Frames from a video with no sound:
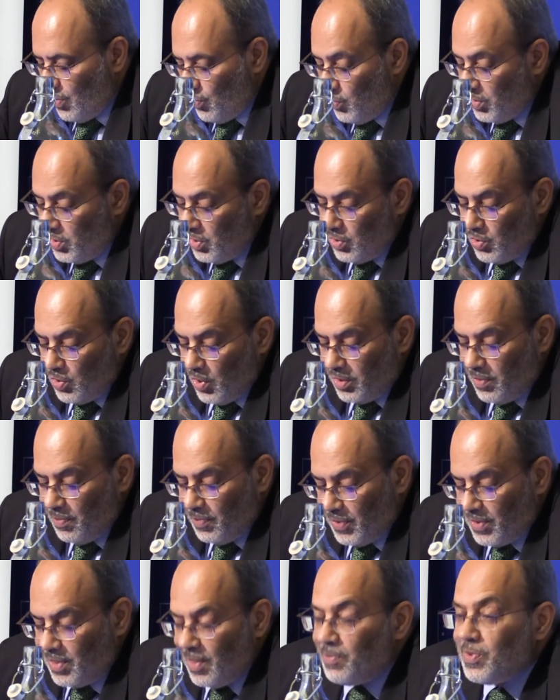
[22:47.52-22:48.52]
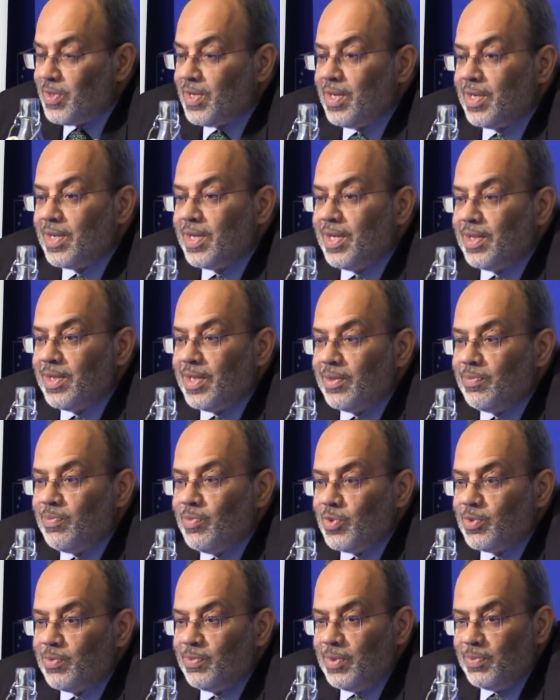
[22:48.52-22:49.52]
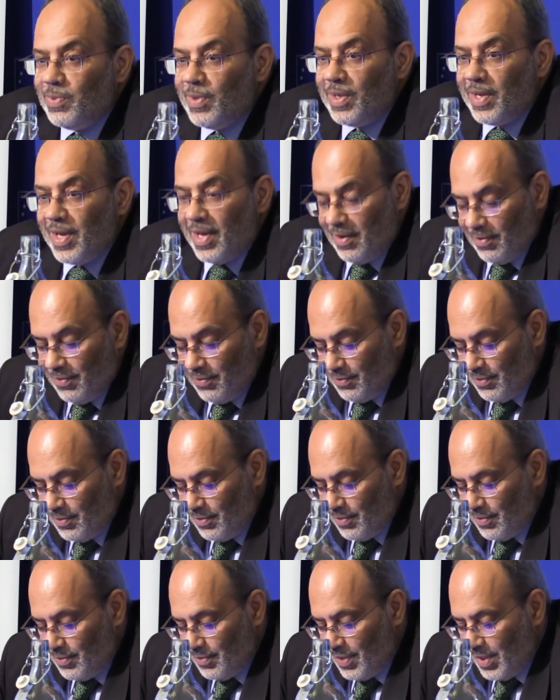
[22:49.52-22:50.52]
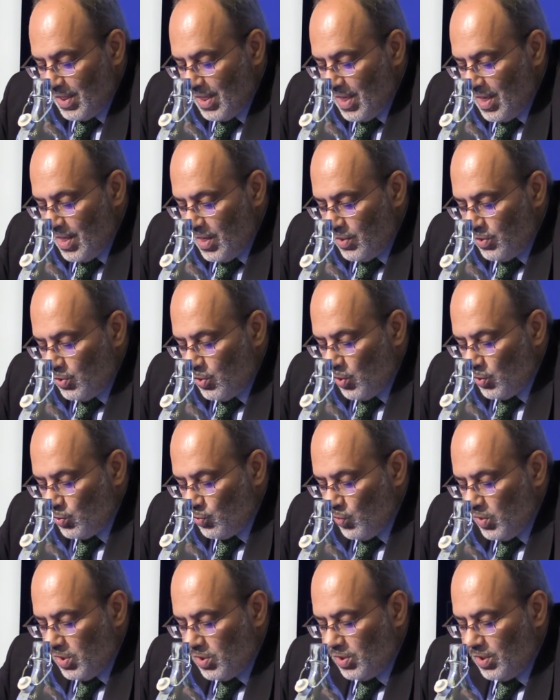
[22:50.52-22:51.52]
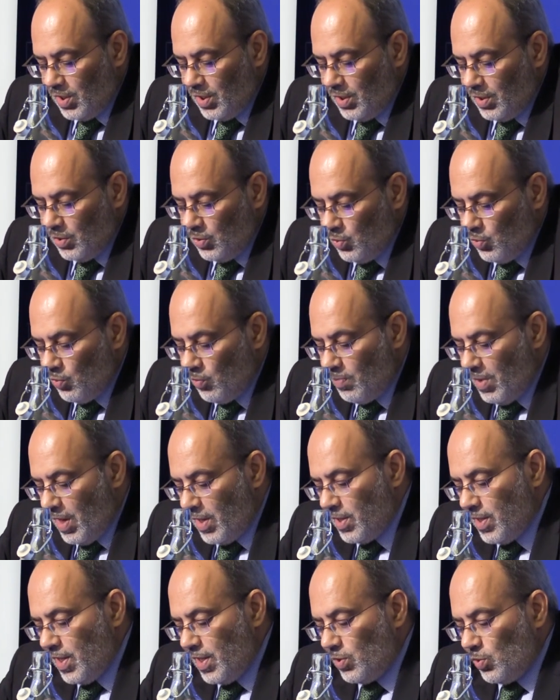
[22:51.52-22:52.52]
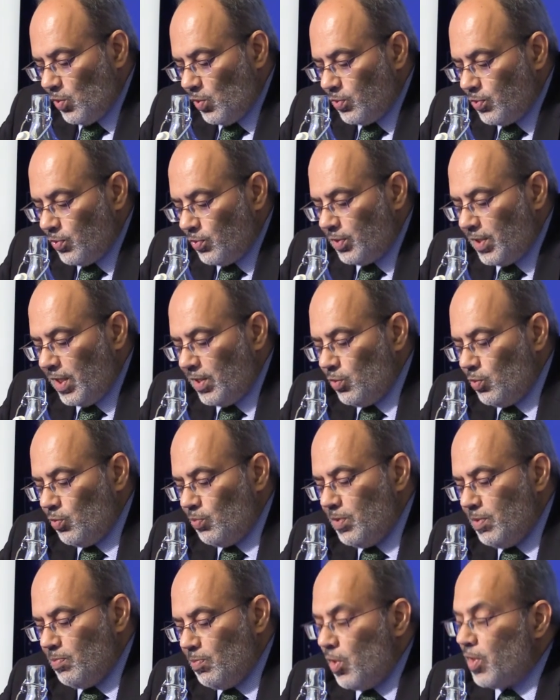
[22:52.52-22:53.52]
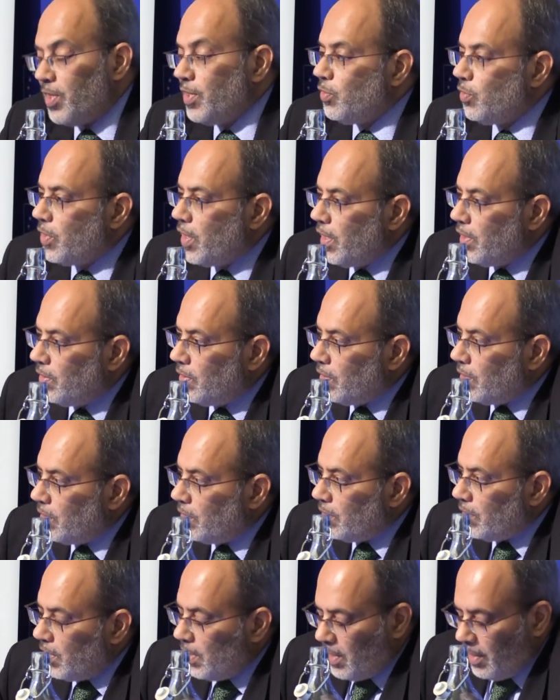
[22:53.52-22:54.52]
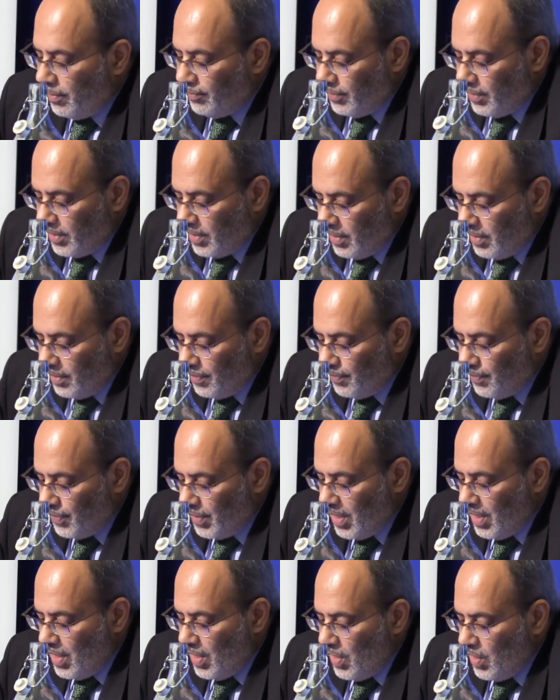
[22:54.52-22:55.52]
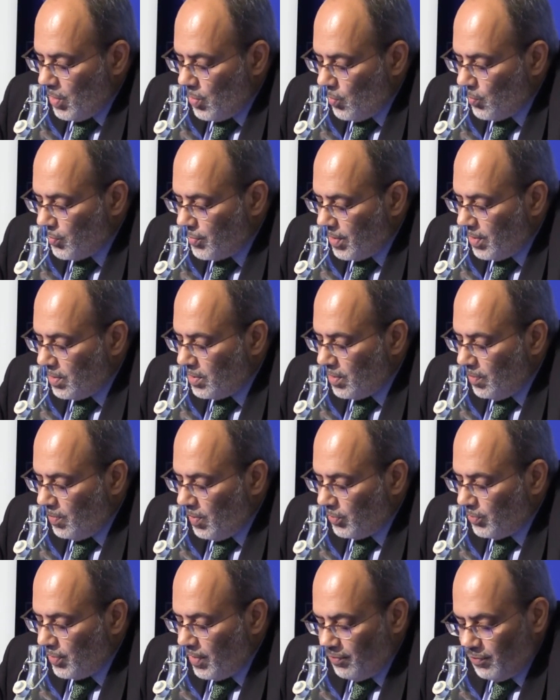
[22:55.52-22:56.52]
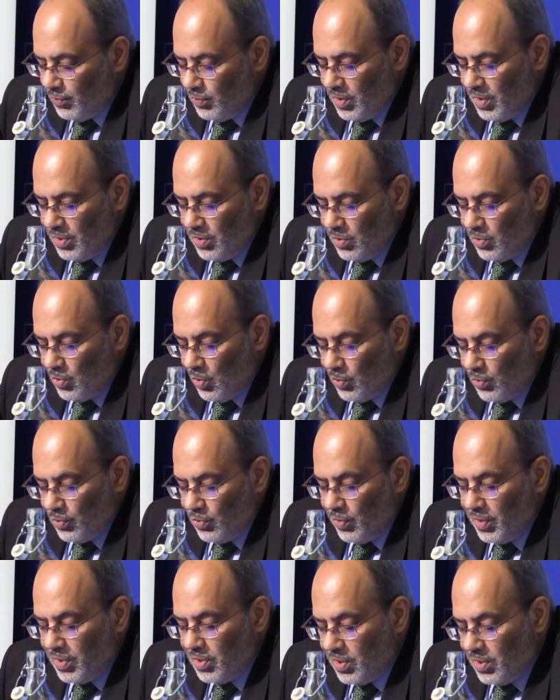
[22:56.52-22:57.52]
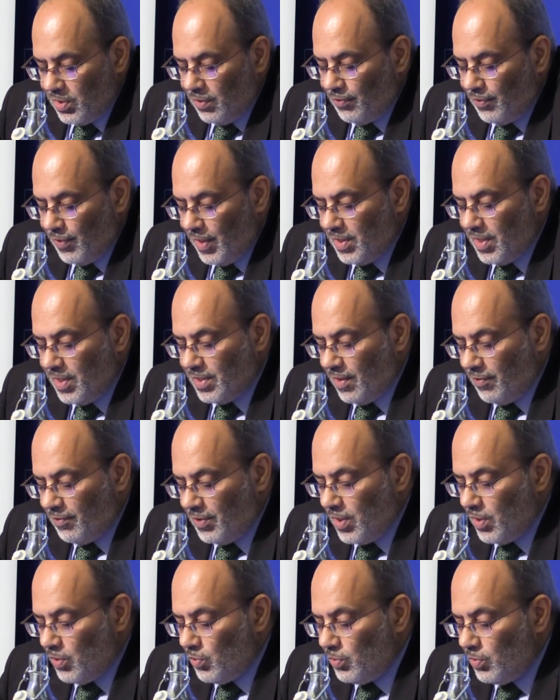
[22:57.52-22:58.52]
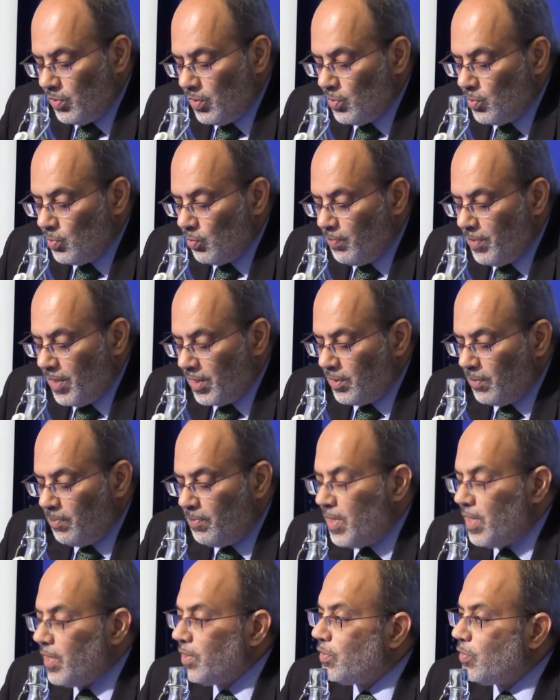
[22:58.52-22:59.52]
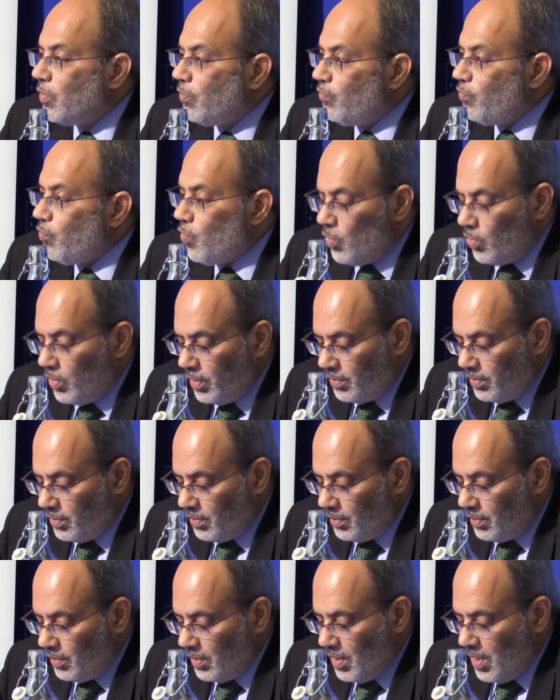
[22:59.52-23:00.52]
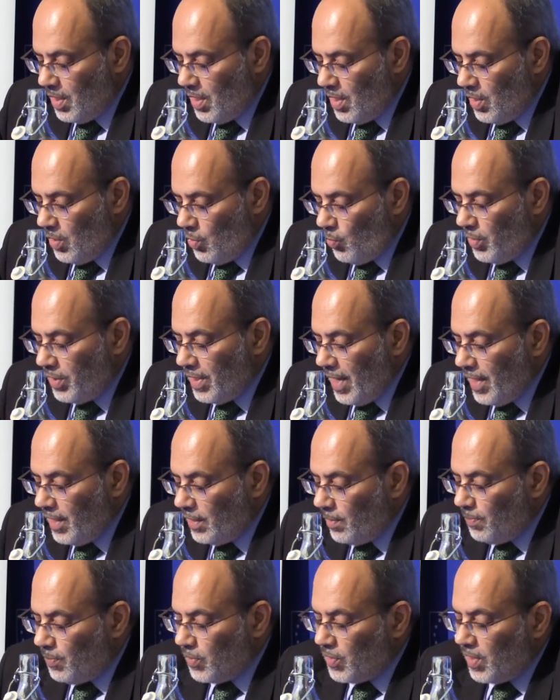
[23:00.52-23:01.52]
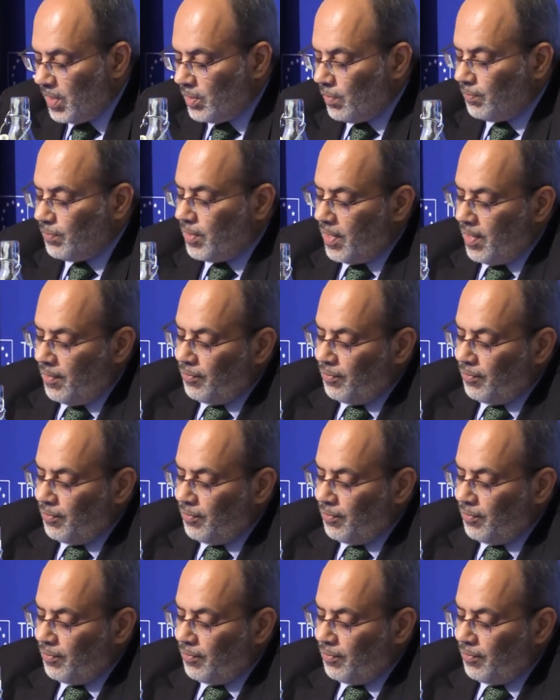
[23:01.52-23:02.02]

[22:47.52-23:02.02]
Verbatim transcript: which is not the perception, again, that most people have. Those wishing to migrate also tend to be more educated in Africa. Concerns about refugees is also unjustified as Africa continues to bear the brunt of wars, with 80% of the